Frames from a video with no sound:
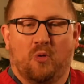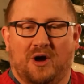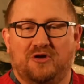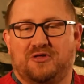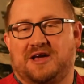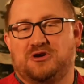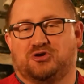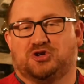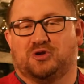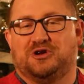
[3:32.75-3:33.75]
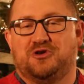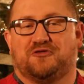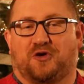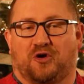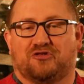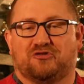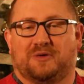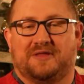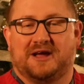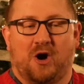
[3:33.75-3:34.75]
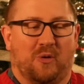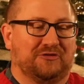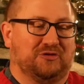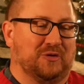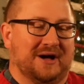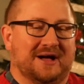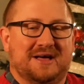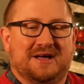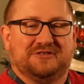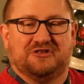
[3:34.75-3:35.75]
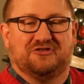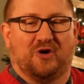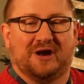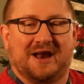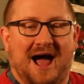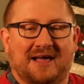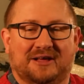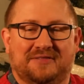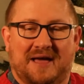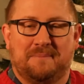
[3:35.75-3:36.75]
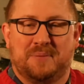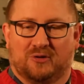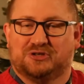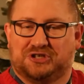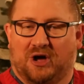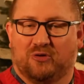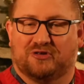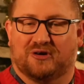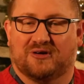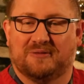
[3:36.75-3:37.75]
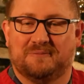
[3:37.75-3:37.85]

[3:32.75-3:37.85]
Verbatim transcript: what do they usually do first when they go onto a deserted island? They build shelter.